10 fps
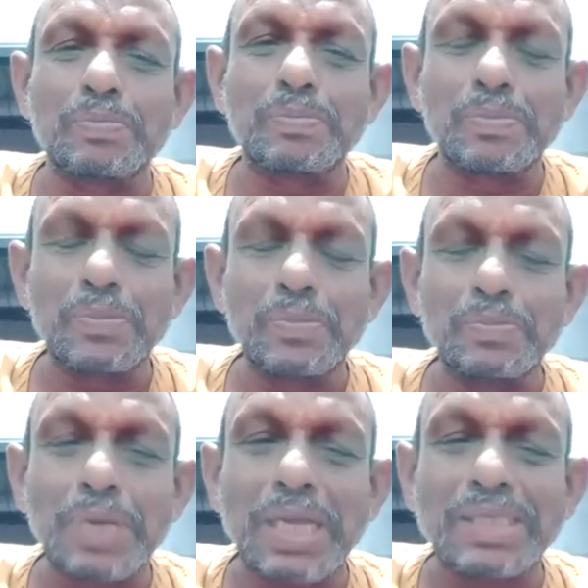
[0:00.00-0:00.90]
Sorry,
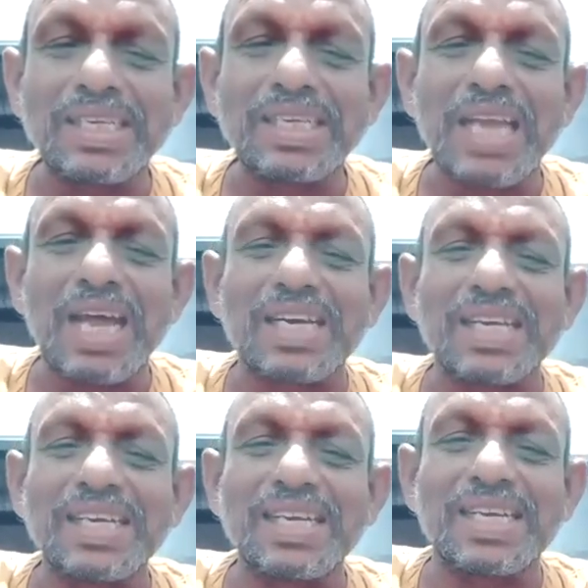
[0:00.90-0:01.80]
Noel, you're
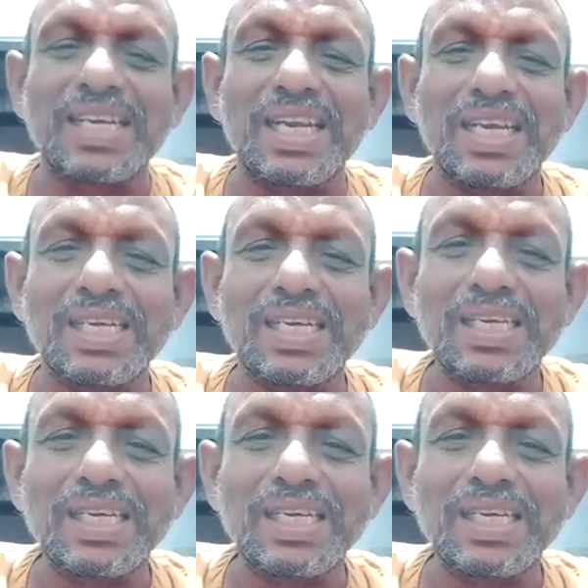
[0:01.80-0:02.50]
on mute.